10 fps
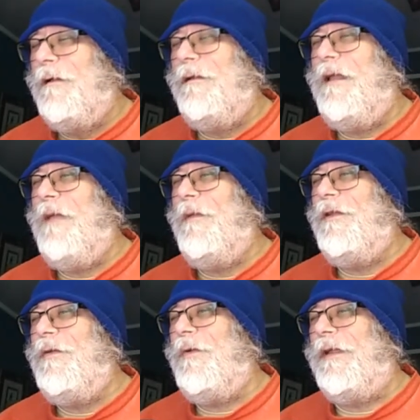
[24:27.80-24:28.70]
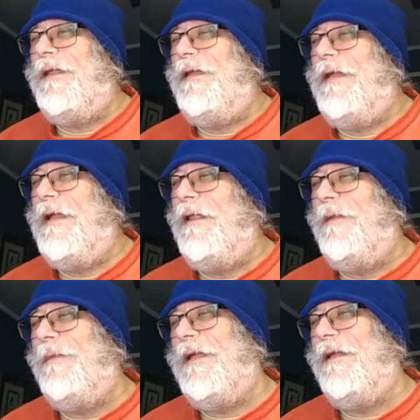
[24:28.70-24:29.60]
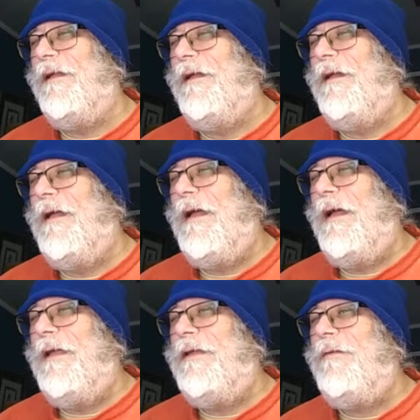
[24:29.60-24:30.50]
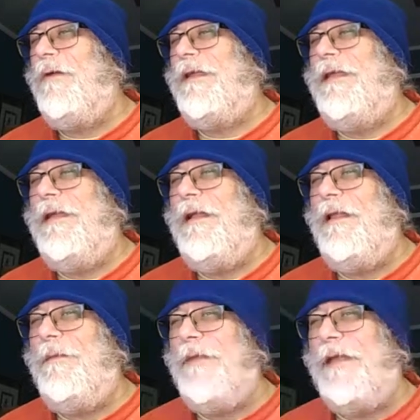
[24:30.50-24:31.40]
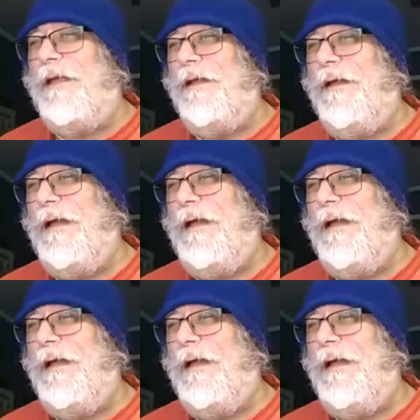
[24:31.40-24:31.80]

Damon, you are killing me. You are killing me.